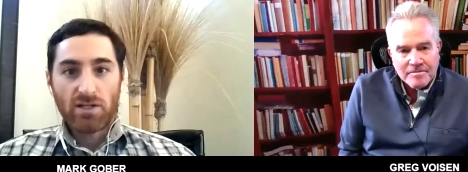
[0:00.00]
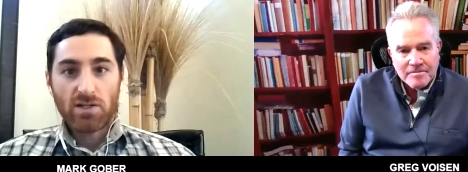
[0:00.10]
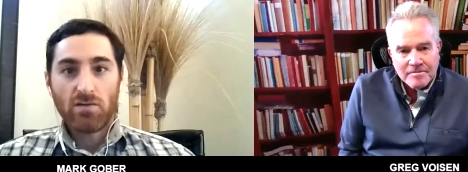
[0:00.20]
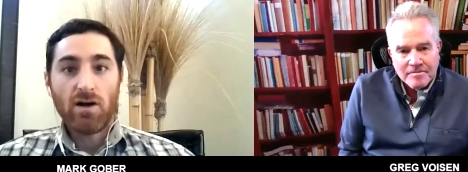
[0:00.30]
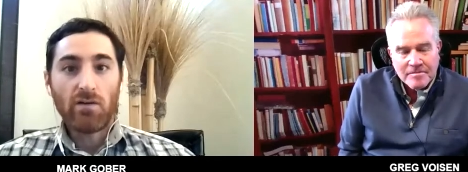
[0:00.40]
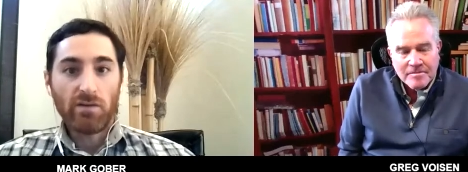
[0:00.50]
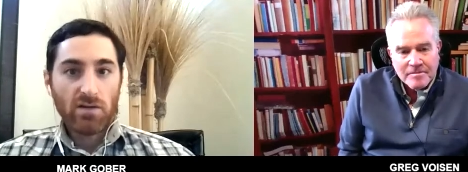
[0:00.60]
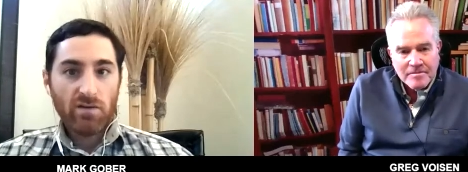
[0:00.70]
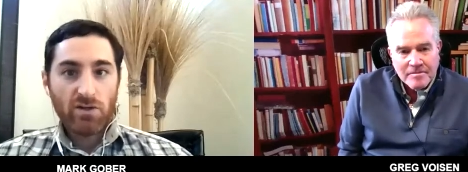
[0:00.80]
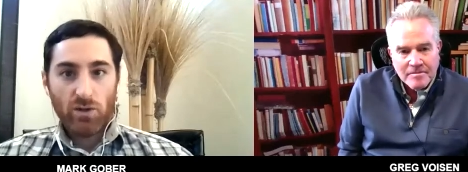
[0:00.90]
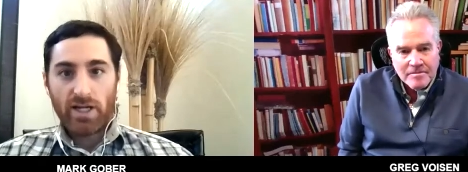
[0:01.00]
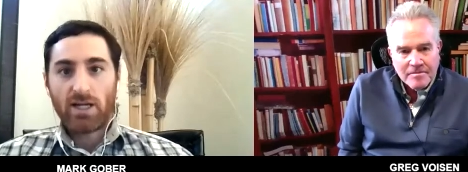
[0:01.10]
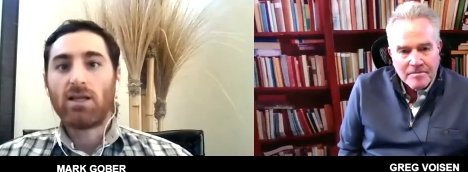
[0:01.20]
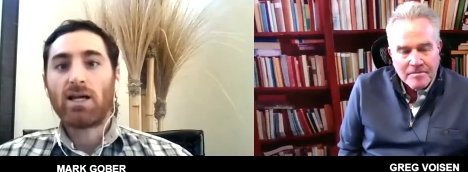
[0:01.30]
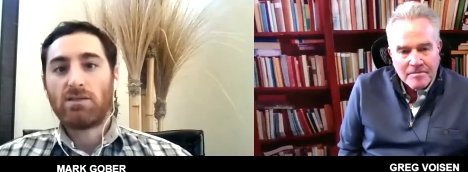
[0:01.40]
Speaker 1: us to evolve individually and
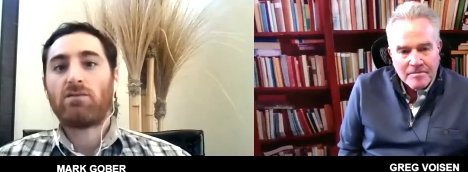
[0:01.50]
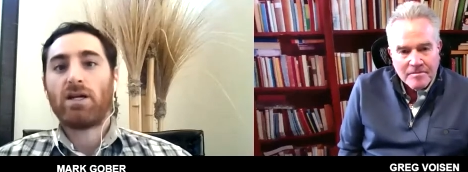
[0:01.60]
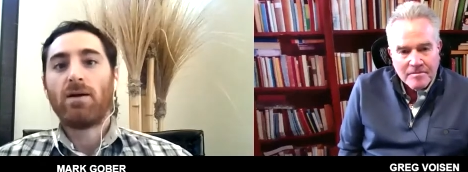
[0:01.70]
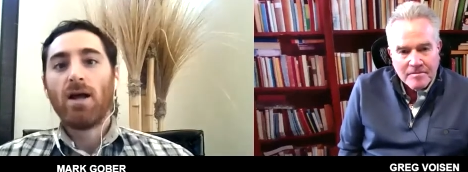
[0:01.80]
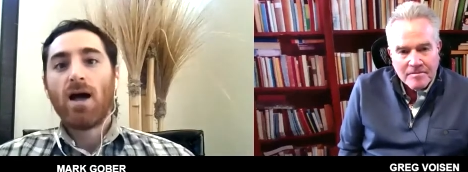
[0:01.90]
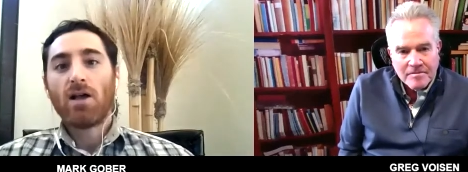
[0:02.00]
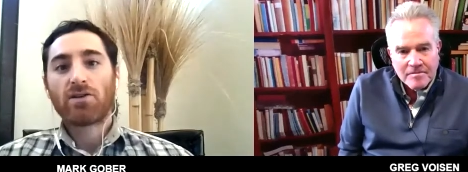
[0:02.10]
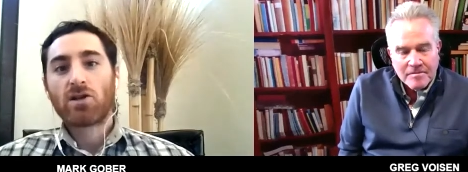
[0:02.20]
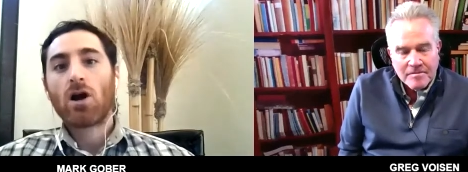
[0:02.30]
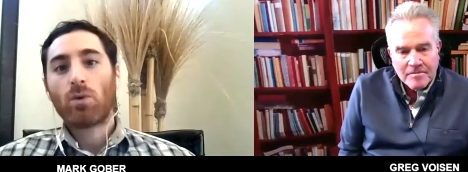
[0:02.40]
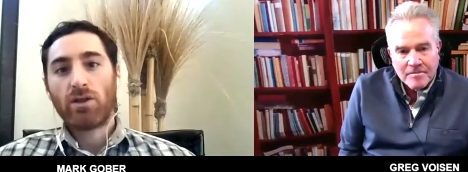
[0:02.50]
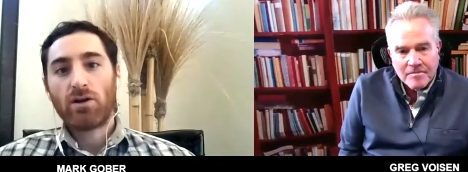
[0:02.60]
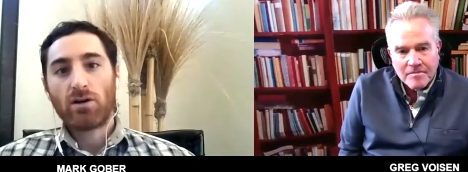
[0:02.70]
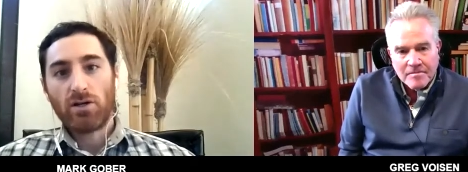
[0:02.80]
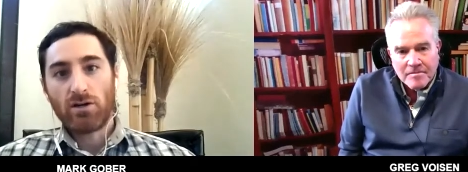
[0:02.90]
collectively. I'll start with
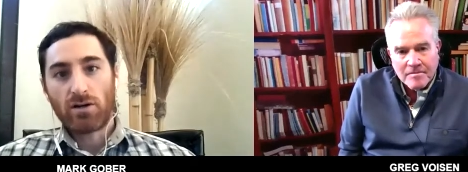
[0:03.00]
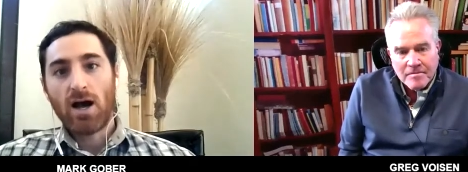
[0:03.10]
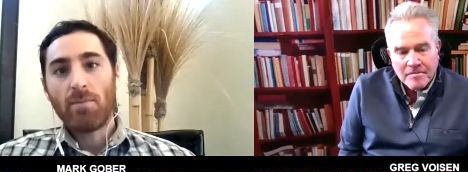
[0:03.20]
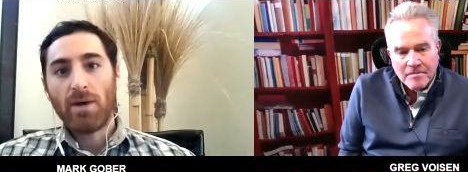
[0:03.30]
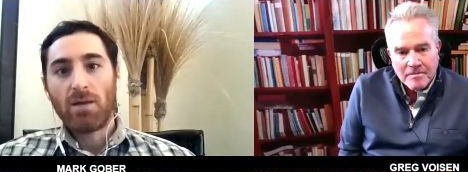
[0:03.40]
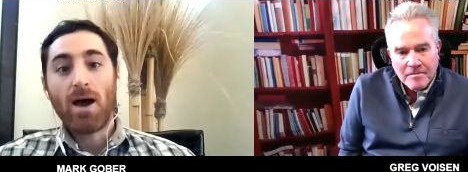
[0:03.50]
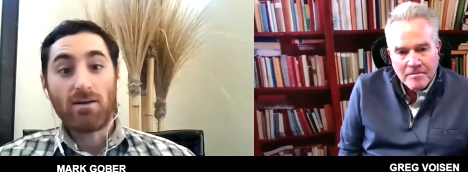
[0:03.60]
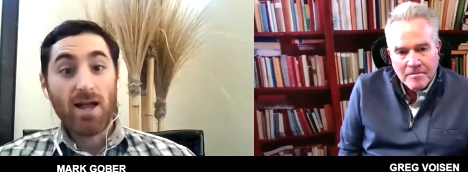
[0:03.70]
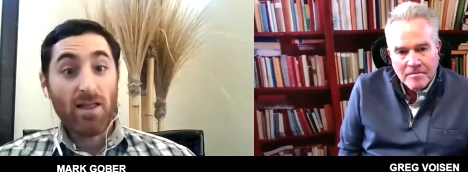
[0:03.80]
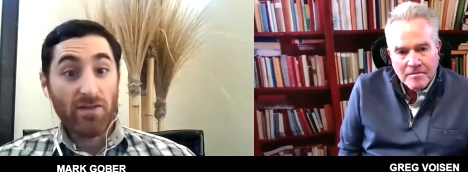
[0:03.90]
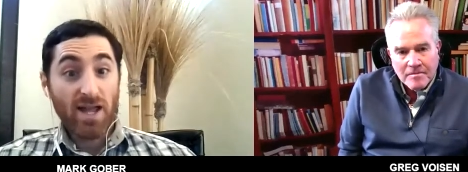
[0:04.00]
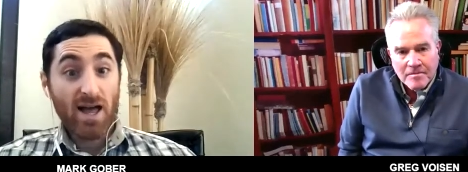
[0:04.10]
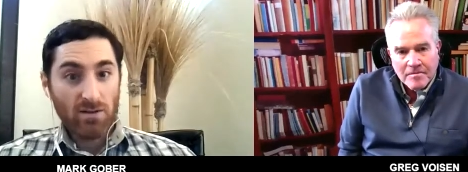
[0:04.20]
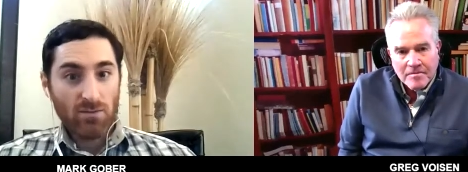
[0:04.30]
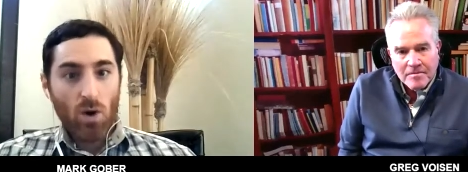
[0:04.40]
your, your comment about Al, the
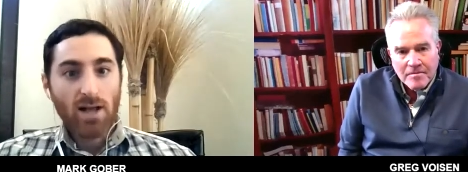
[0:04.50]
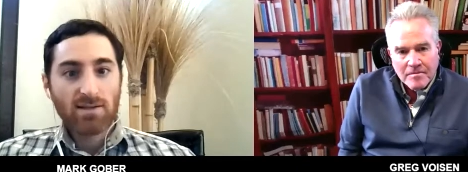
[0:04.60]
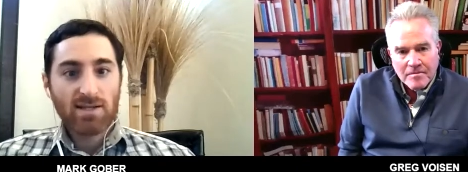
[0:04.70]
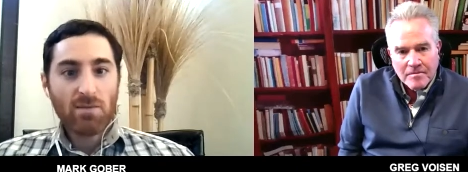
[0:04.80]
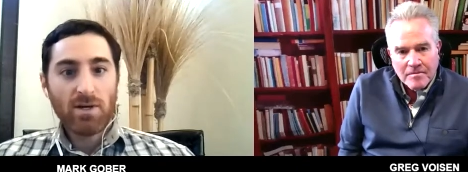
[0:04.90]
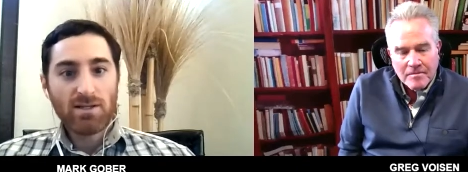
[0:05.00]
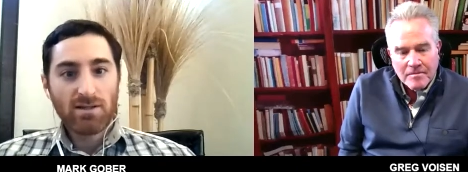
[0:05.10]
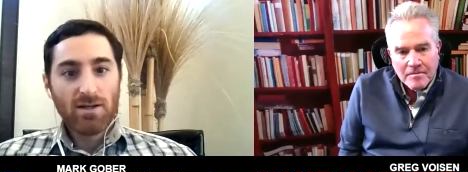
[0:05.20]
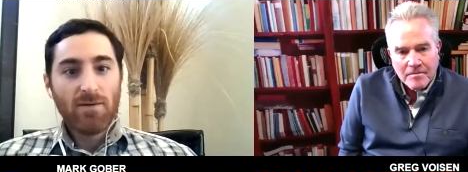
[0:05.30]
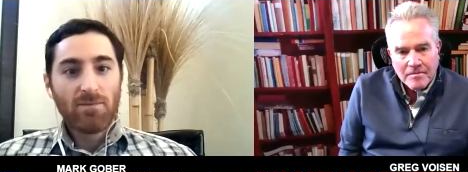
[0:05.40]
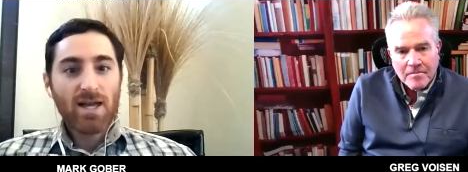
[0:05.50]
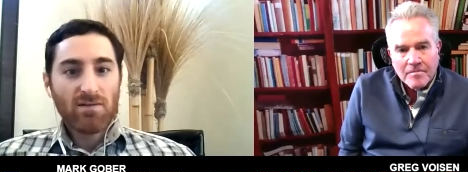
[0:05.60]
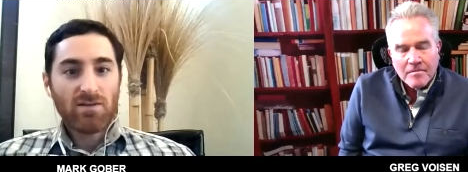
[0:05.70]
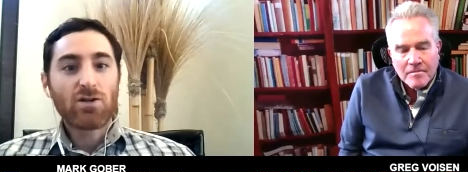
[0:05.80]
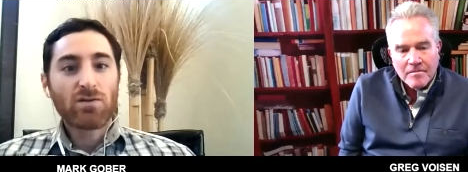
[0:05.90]
Alan Watts statement, that if
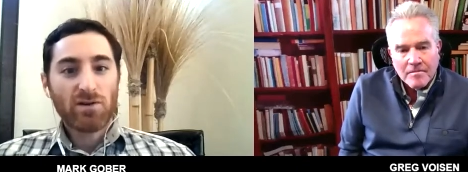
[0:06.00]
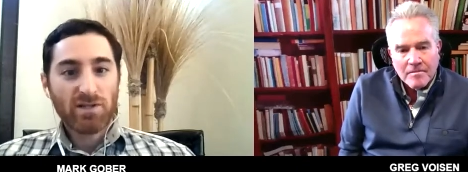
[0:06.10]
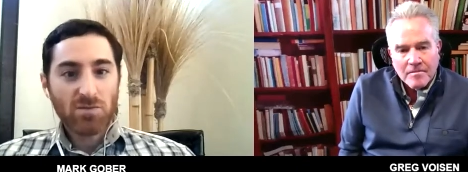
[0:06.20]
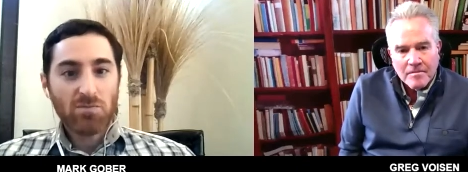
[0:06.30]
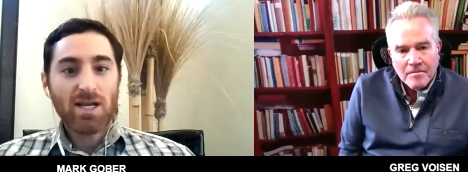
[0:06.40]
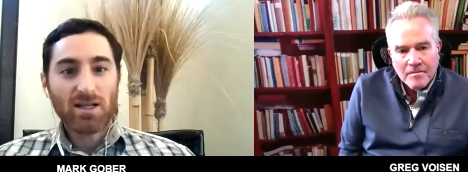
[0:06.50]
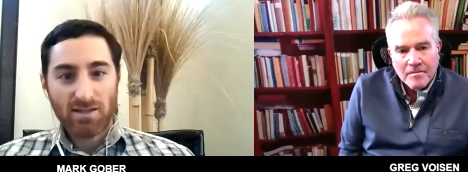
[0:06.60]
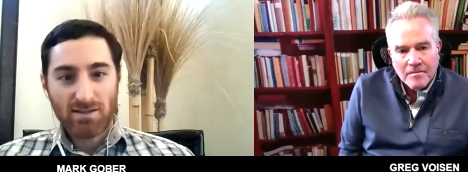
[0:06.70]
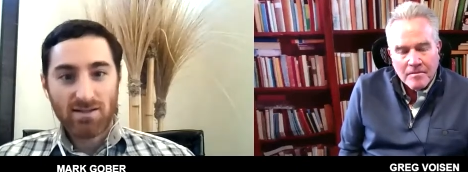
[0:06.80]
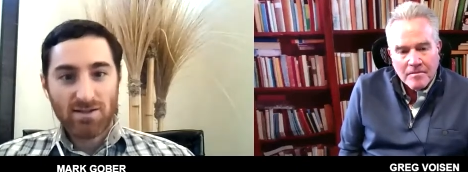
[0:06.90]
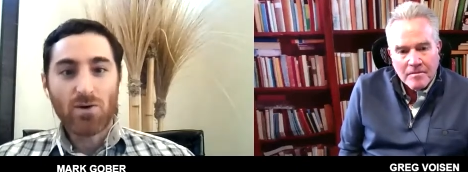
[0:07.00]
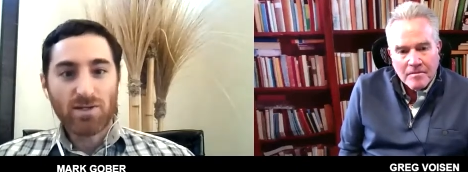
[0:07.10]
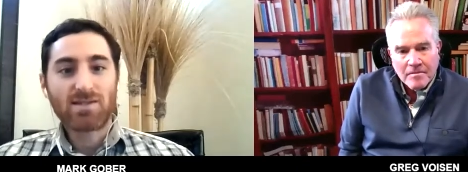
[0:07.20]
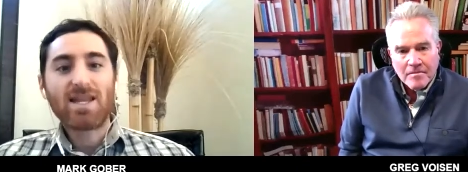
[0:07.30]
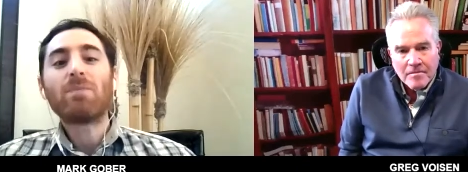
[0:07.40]
the universe is meaningless and so is
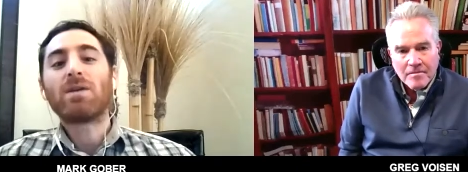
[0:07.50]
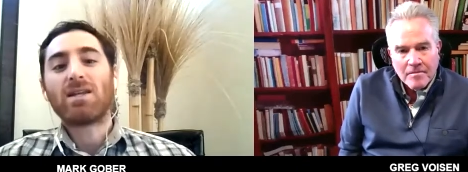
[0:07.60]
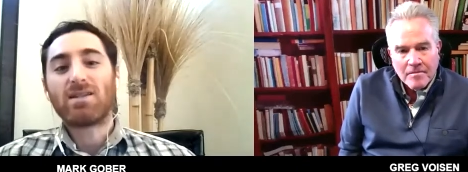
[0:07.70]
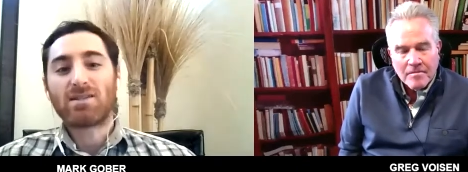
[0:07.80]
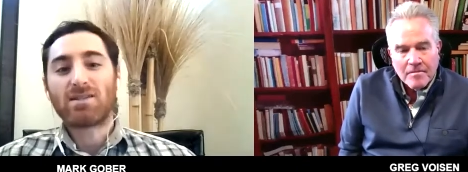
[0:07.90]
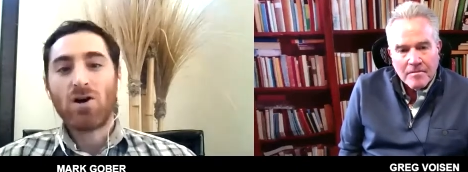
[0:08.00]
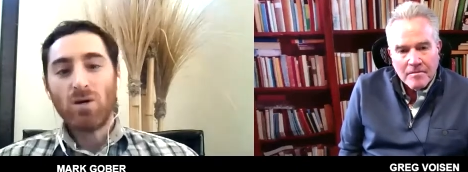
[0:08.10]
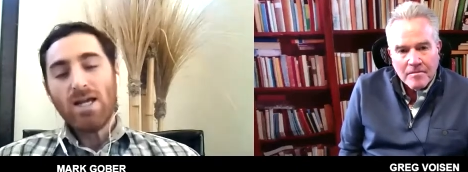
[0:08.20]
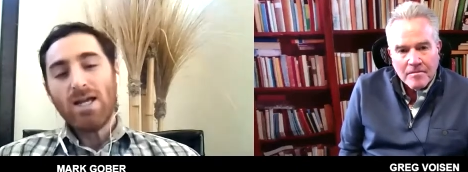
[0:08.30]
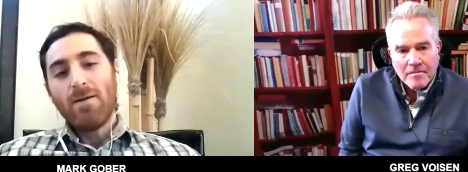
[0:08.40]
the statement, it is so.